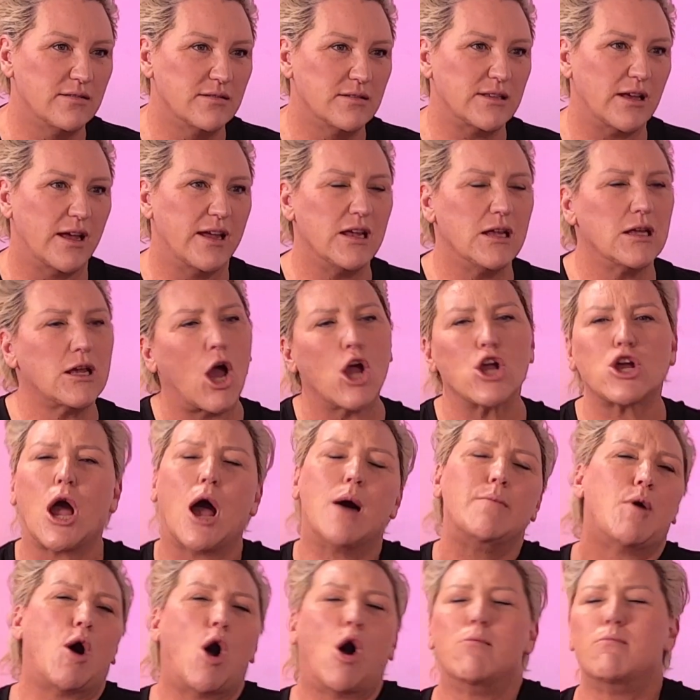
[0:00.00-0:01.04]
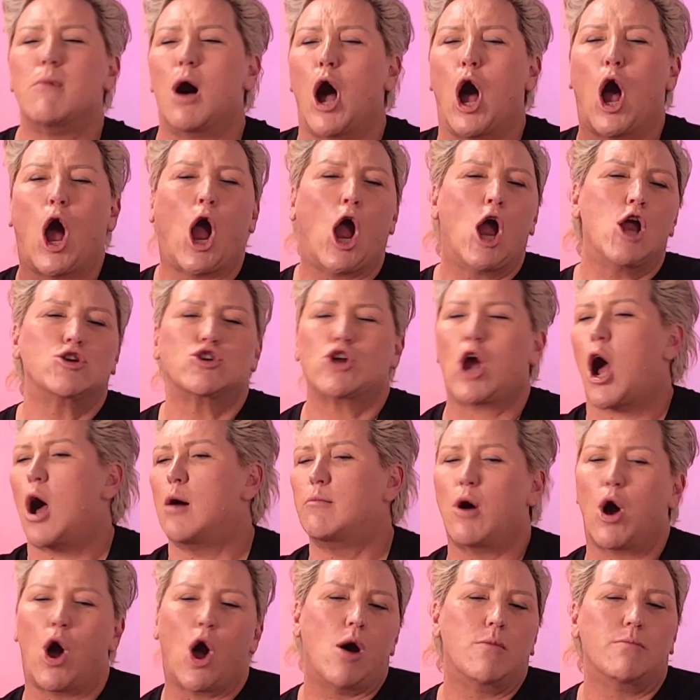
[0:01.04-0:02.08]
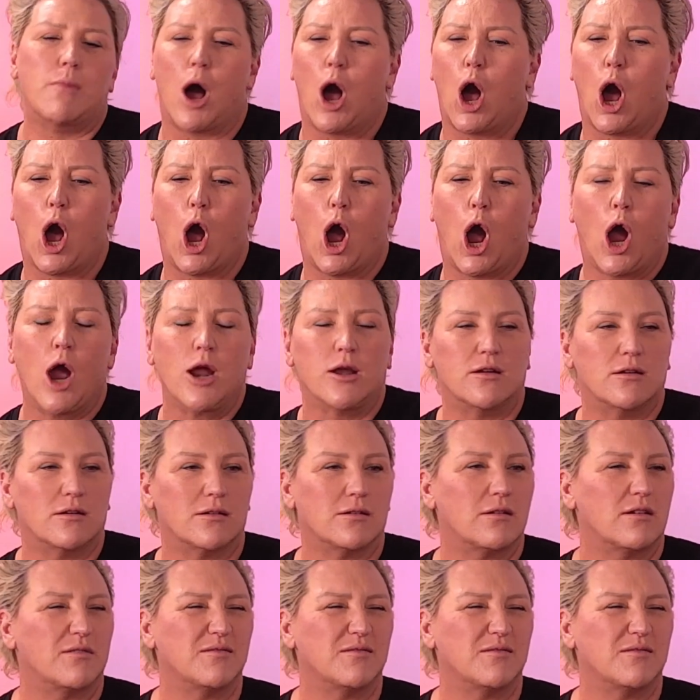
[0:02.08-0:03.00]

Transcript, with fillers: So he can go, come on, mate, come yeah. on, mate.